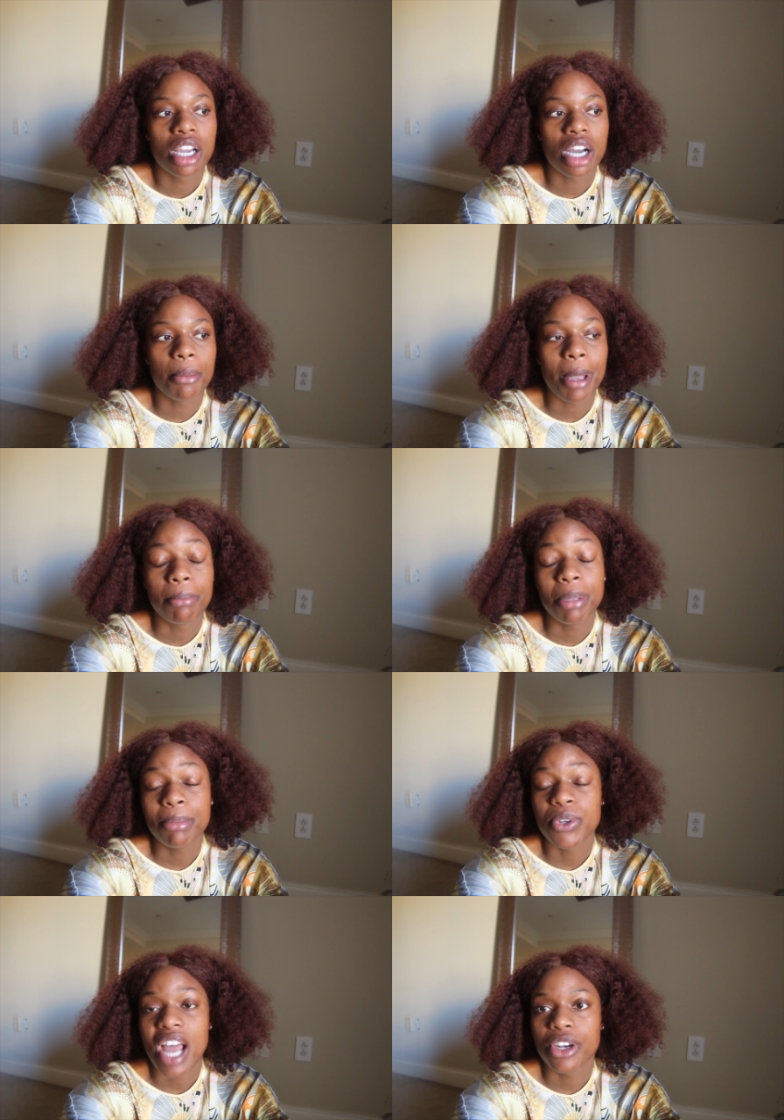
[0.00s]
um, and
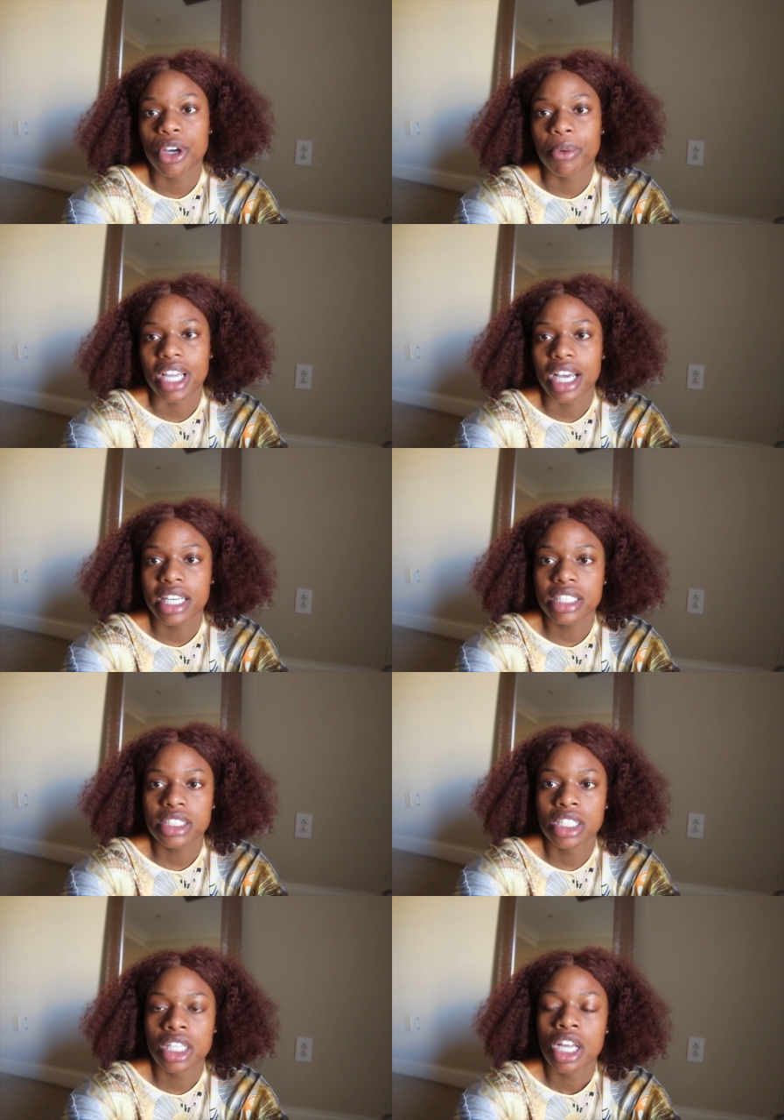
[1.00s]
people not knowing
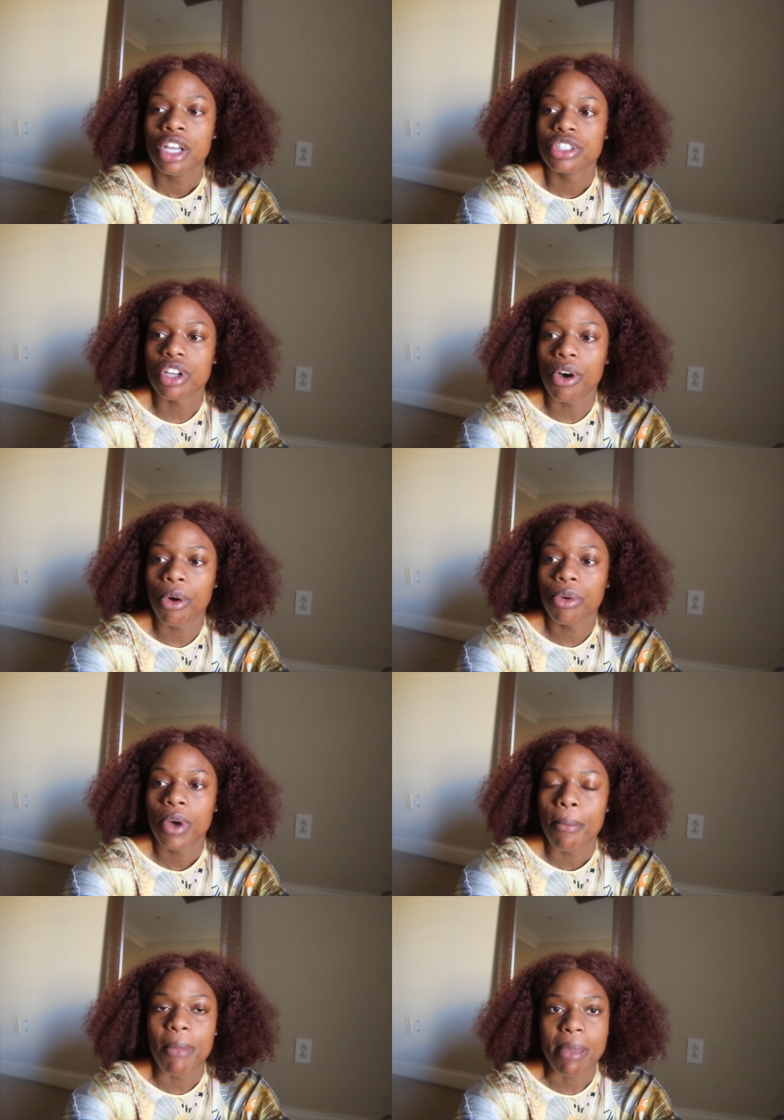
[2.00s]
us so
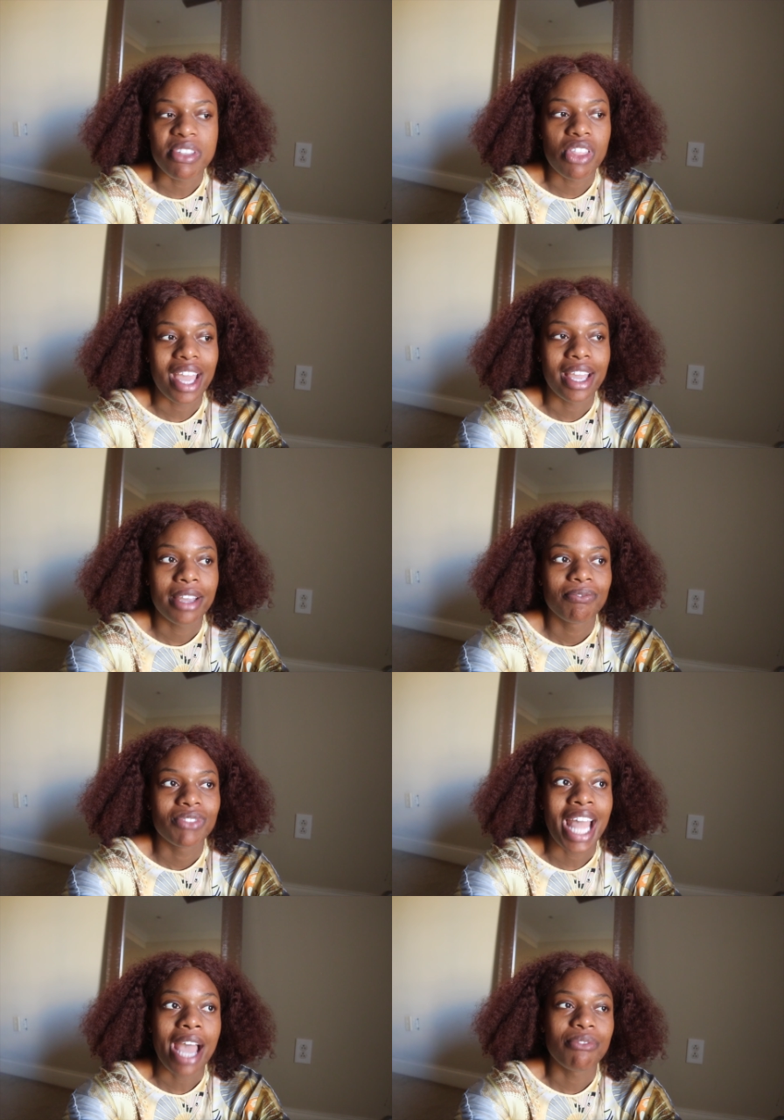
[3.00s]
maybe like
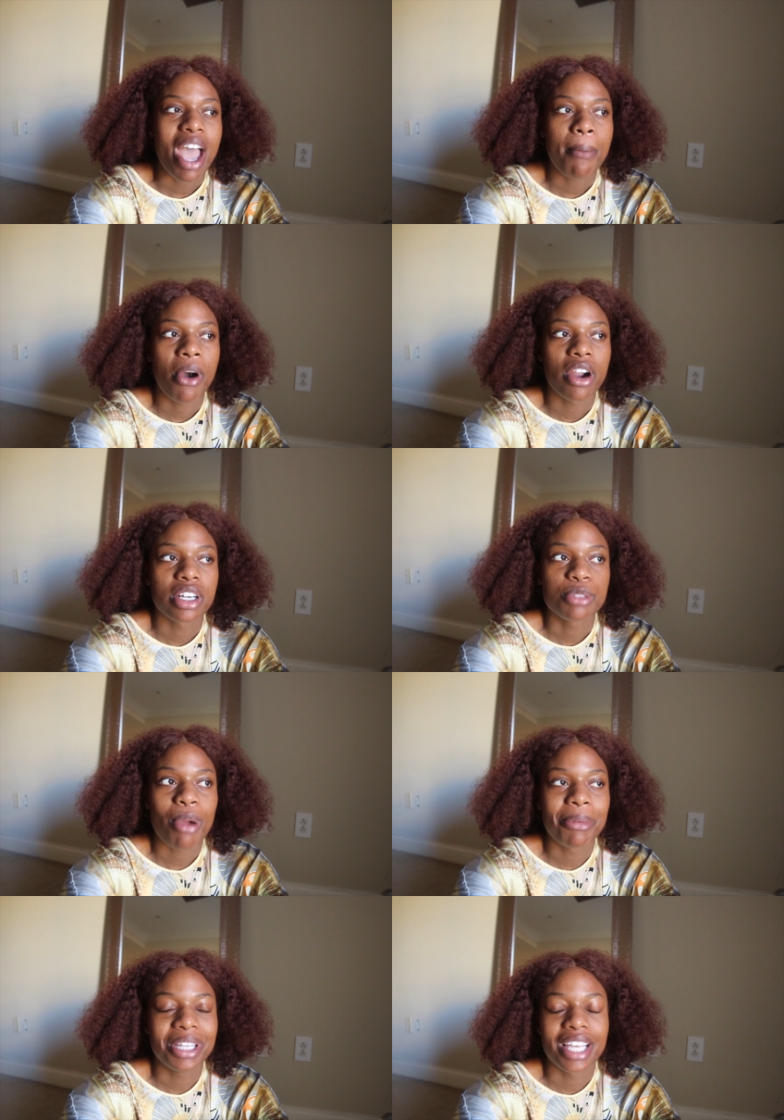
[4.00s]
that that part is
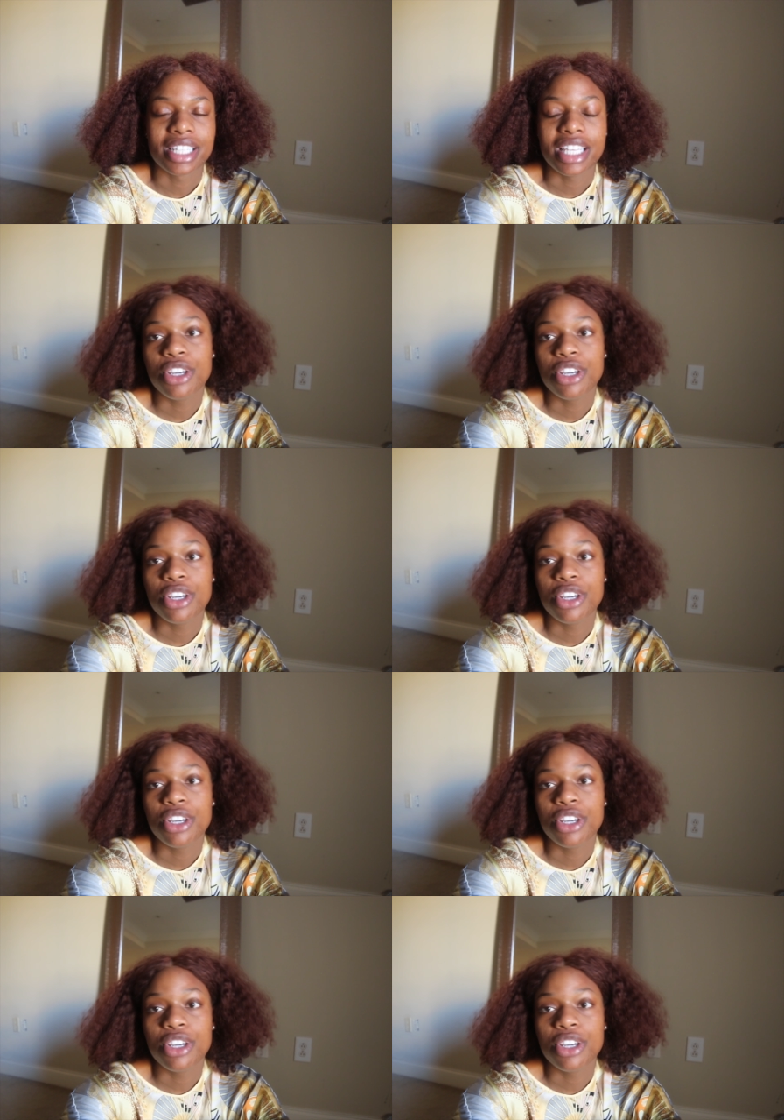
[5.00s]
probably like the